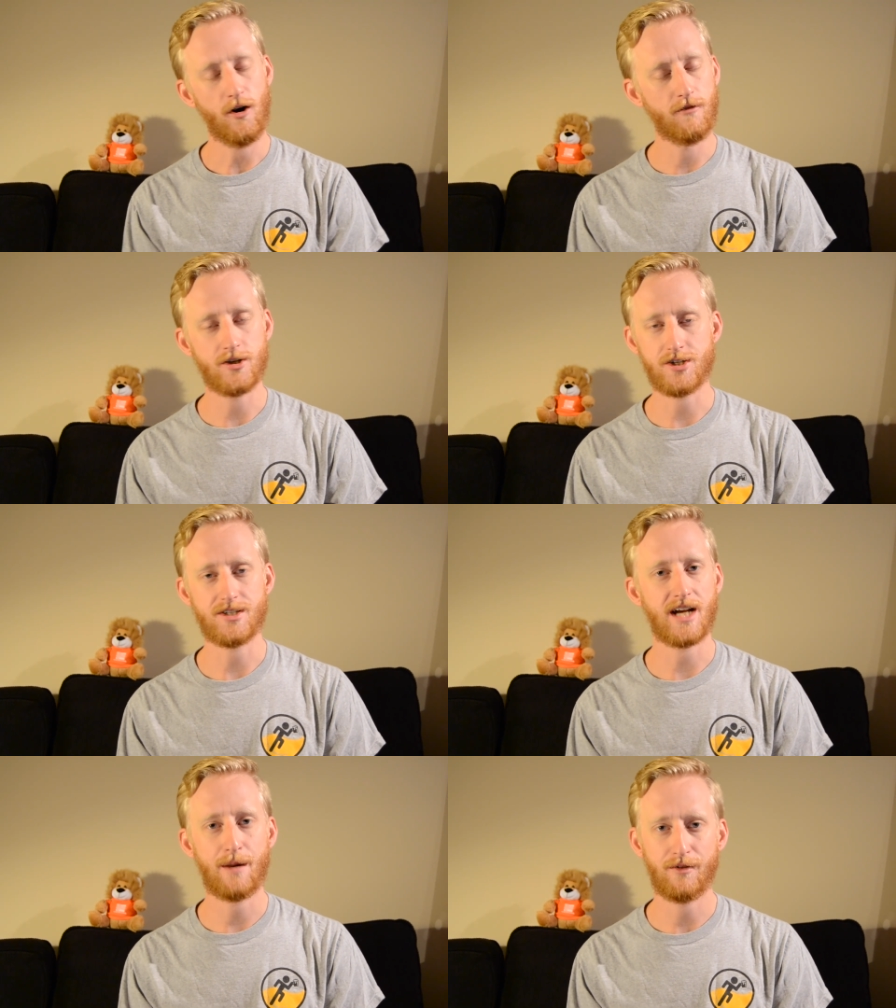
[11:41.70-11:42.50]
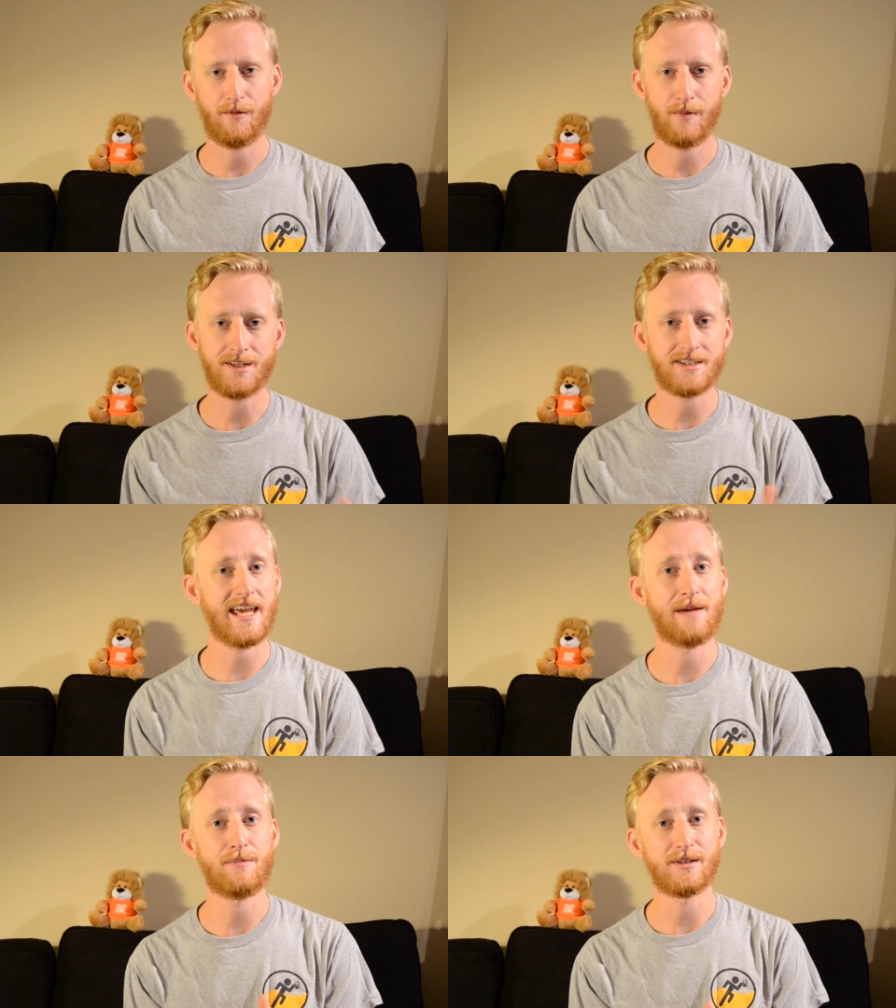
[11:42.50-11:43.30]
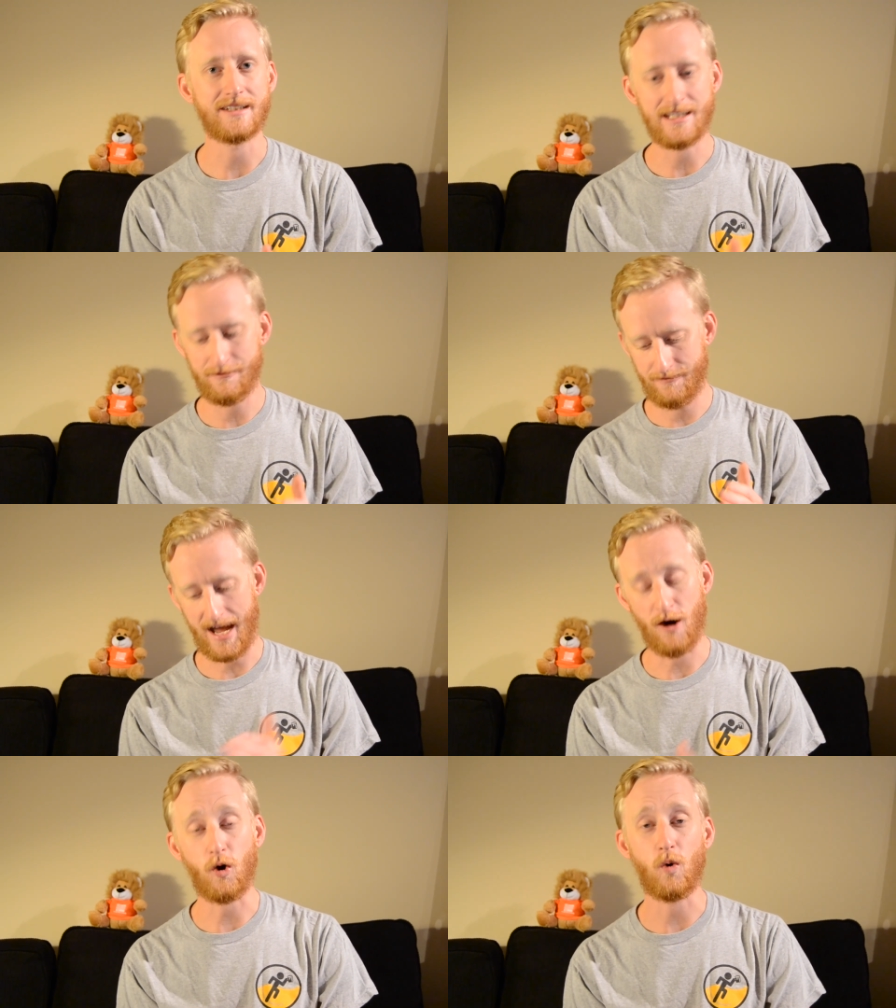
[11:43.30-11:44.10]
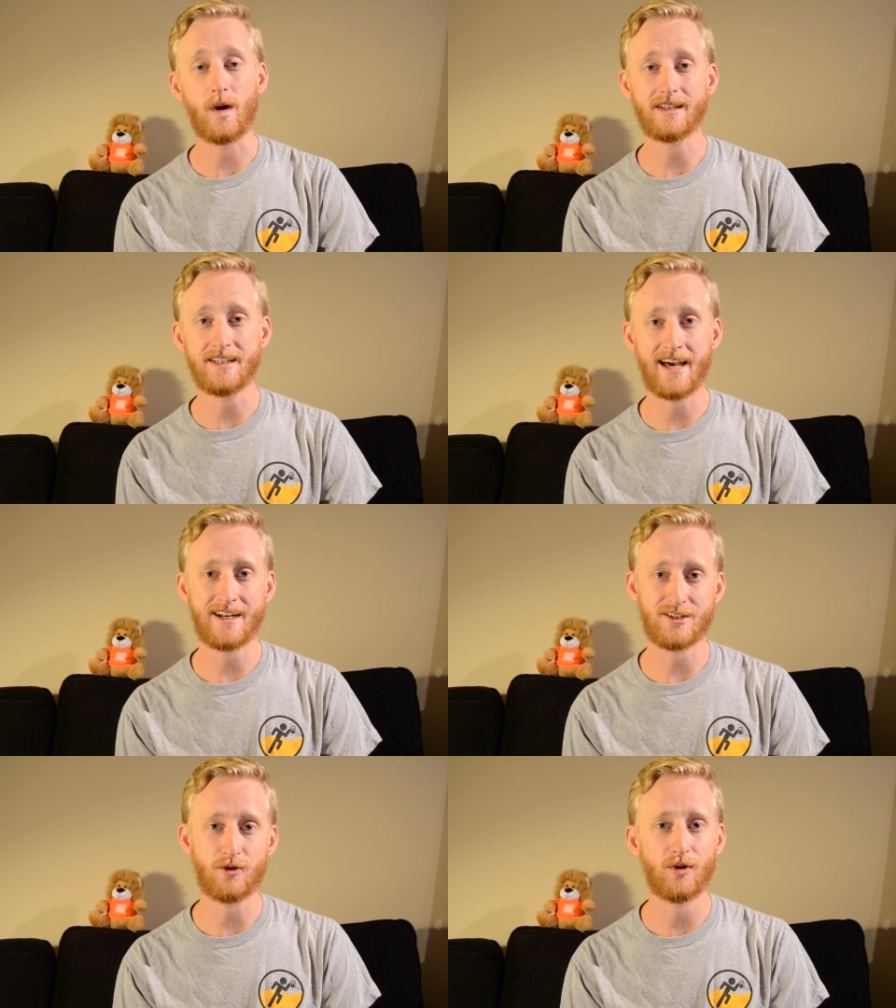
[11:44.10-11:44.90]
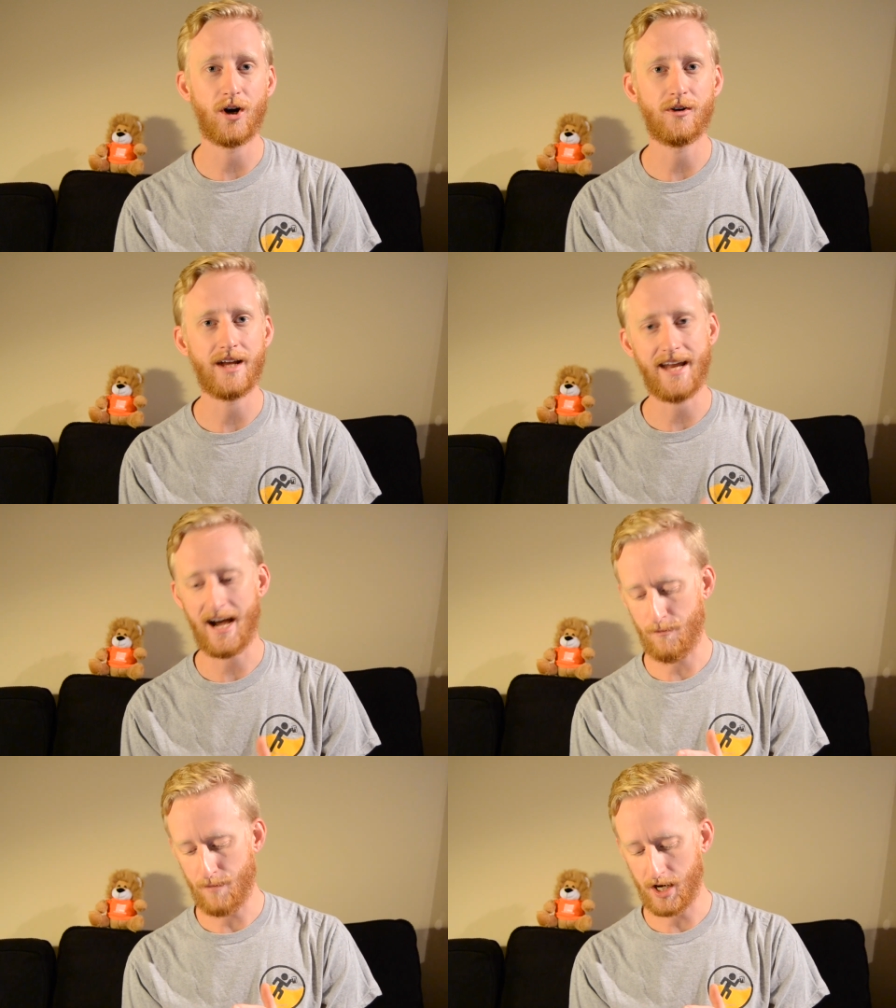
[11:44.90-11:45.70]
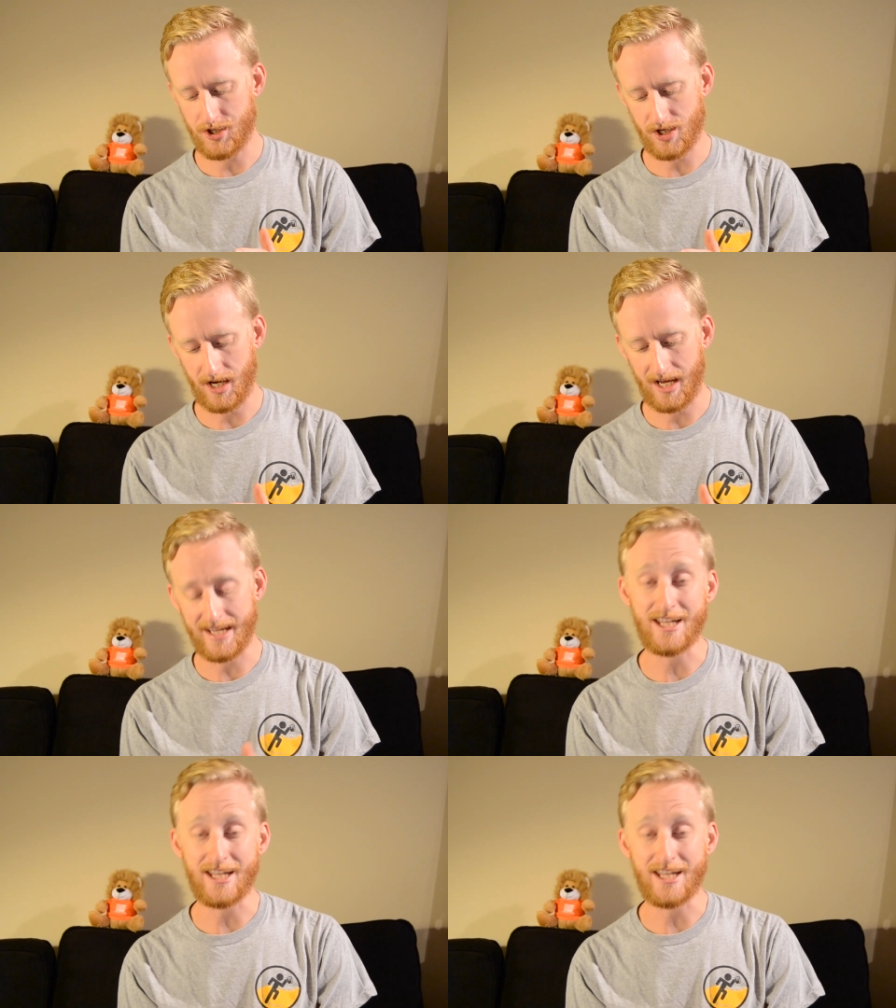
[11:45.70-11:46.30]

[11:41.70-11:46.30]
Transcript: over just a couple of months. Can't believe how quickly that has grown and how much uh,